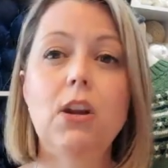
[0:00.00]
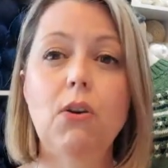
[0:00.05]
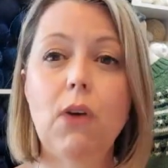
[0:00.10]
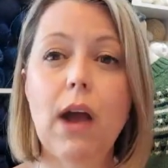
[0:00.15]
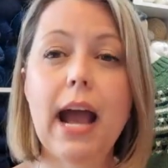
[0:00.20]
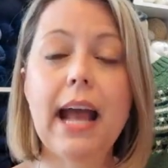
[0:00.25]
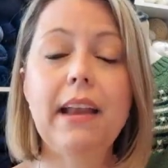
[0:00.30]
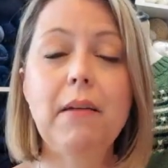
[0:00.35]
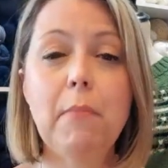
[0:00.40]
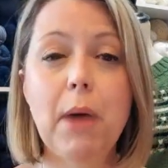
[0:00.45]

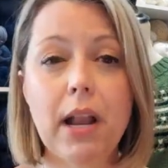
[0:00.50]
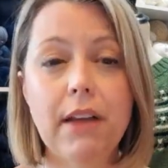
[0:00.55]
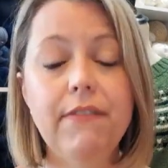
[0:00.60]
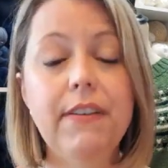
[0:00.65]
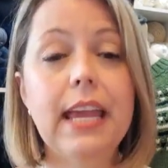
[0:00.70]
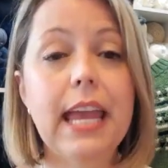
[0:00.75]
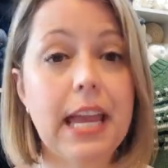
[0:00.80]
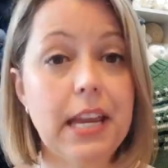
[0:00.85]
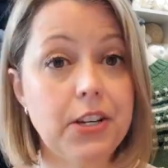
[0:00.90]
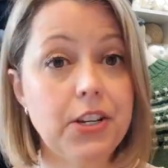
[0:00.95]
kind of
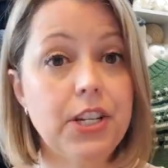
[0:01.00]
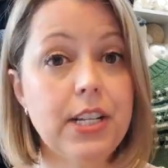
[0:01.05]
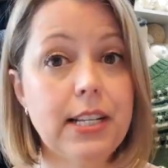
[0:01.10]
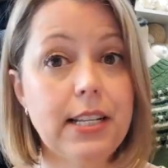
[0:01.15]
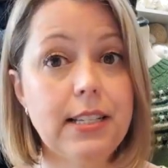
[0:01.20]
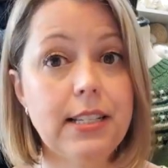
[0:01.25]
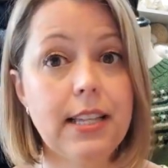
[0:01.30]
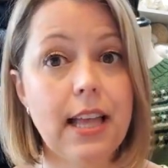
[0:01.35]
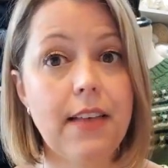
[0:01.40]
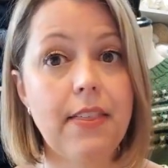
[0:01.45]

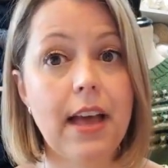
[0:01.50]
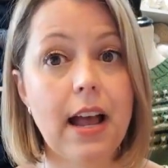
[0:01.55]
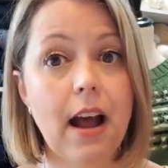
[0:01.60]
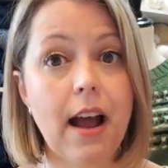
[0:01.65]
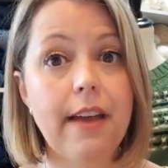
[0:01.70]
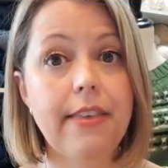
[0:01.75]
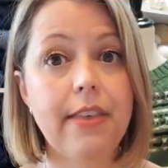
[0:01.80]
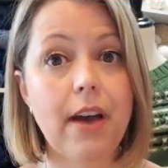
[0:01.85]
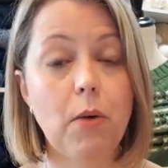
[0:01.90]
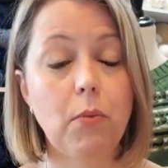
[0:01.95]
modifications that
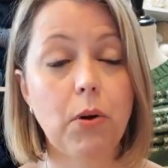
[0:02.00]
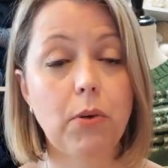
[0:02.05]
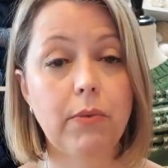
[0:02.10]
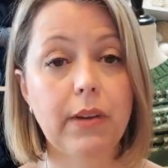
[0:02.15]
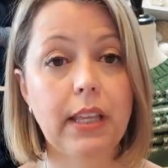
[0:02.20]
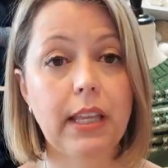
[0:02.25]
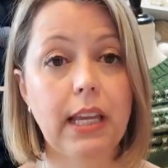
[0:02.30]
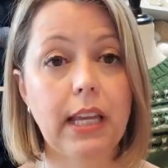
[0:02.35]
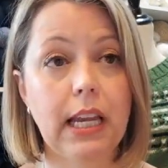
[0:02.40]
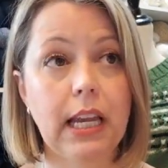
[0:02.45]
I thought were
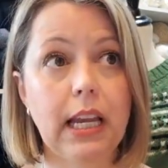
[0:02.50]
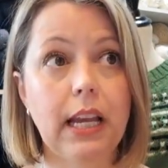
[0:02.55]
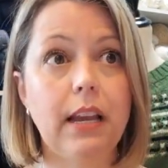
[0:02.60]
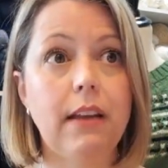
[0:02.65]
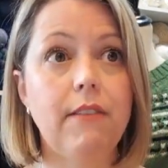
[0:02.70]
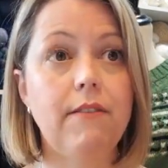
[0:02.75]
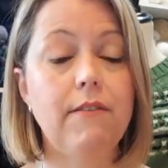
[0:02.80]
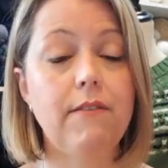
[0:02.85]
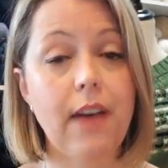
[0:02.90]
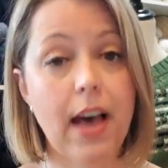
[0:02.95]
really
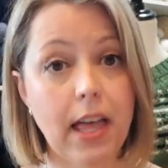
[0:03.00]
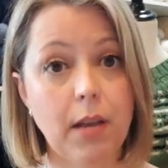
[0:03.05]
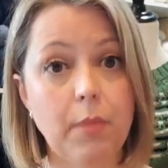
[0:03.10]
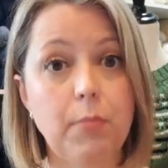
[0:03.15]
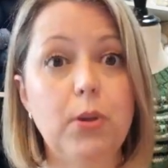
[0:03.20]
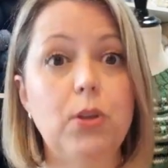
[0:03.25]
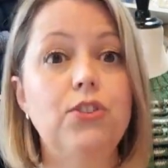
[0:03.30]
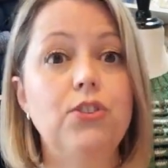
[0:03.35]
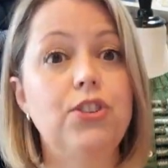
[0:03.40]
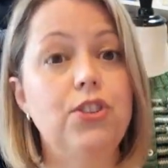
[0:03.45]

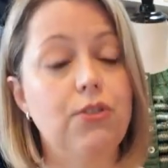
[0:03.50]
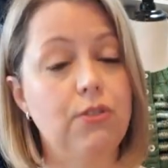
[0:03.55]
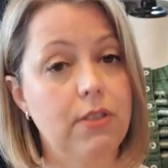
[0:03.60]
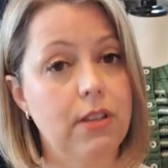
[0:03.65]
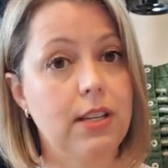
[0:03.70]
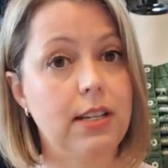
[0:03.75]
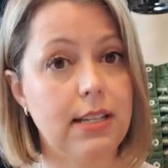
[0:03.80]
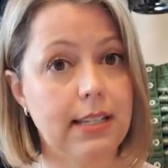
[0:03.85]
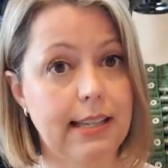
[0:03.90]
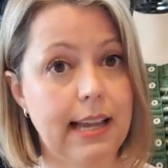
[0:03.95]
valuable to
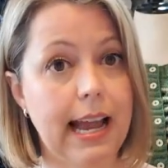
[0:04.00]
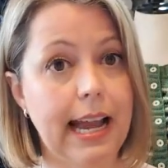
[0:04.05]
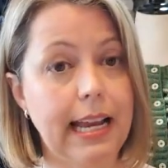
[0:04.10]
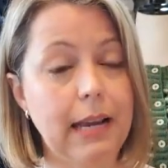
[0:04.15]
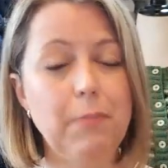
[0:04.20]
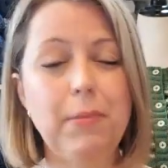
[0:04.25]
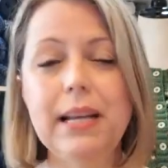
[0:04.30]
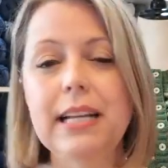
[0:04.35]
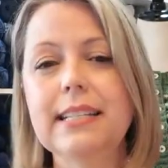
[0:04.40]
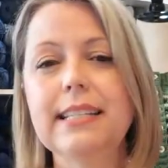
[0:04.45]
the
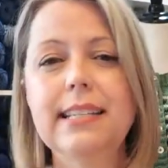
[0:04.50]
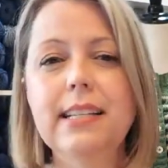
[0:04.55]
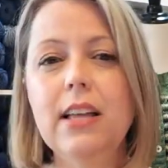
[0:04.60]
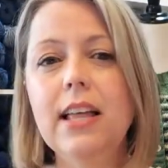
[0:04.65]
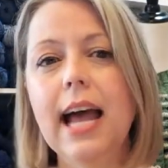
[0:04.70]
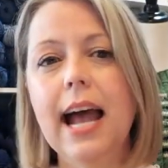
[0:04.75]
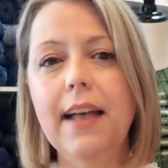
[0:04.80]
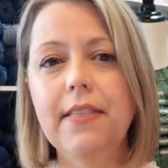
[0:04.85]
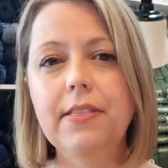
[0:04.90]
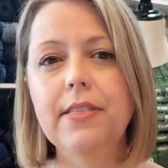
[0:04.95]
design, but it still
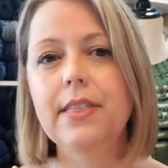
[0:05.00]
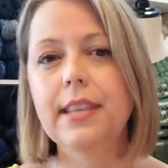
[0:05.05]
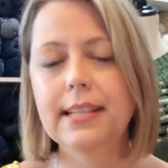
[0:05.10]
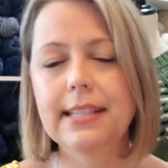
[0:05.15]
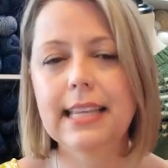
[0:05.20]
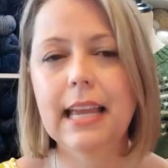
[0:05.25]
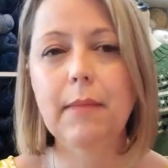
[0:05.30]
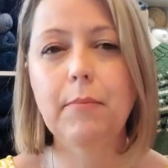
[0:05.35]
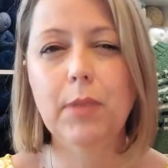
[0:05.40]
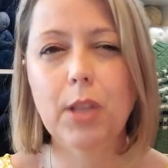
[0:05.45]
had the
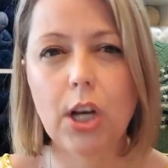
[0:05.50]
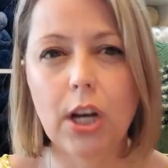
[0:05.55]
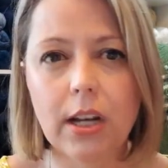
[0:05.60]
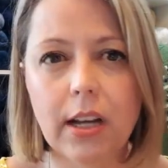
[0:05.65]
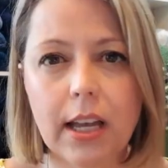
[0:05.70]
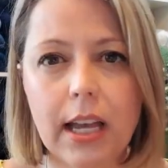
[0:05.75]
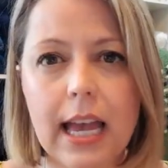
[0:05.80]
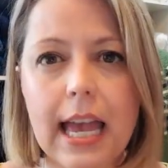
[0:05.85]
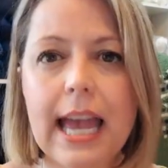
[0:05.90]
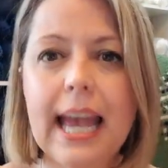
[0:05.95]
same look.